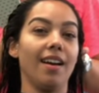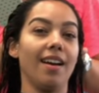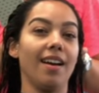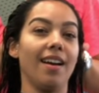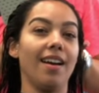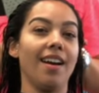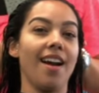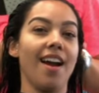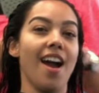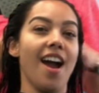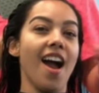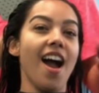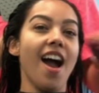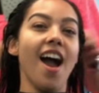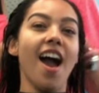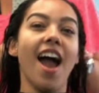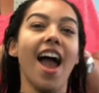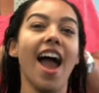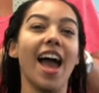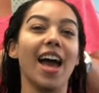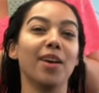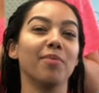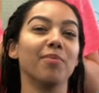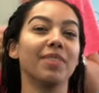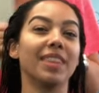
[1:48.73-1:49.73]
Tell me what you
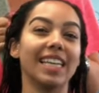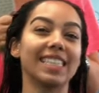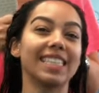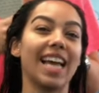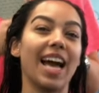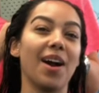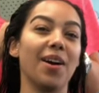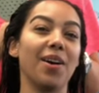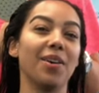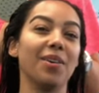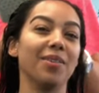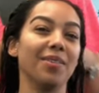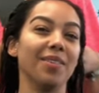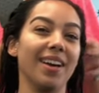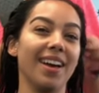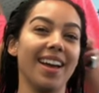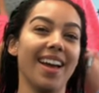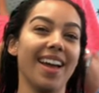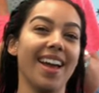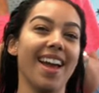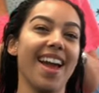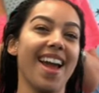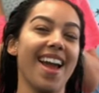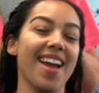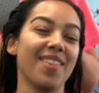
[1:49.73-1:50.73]
wanna do.
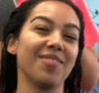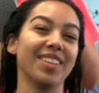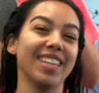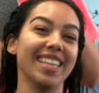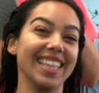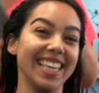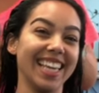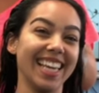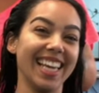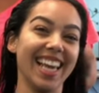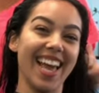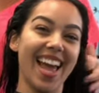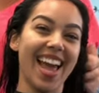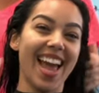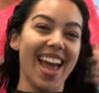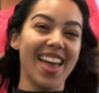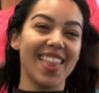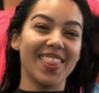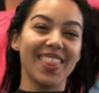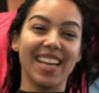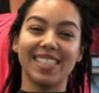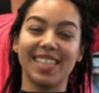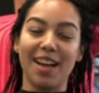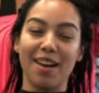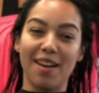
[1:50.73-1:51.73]
I don't
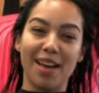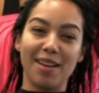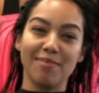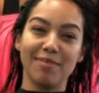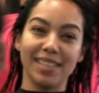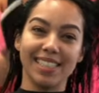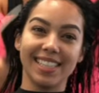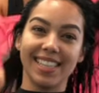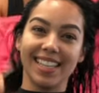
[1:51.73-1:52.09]
wanna be without